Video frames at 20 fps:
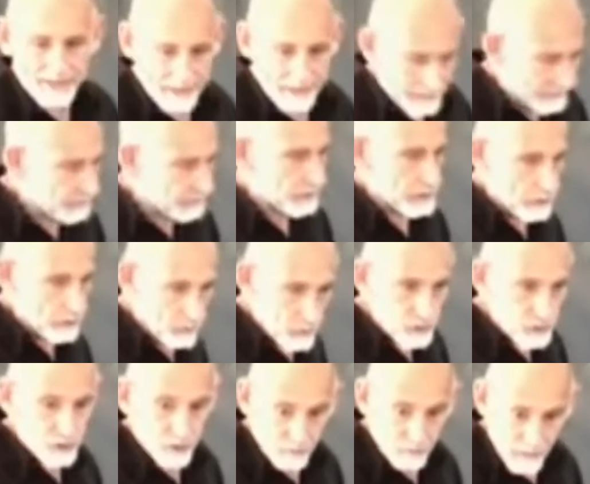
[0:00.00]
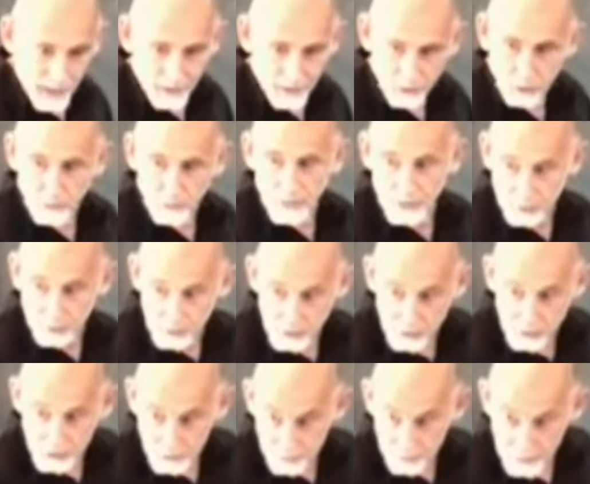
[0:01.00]
into the original vacuum and it will
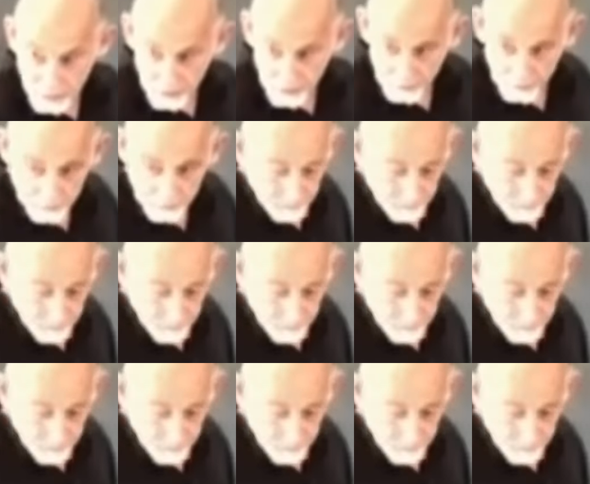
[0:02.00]
disappear.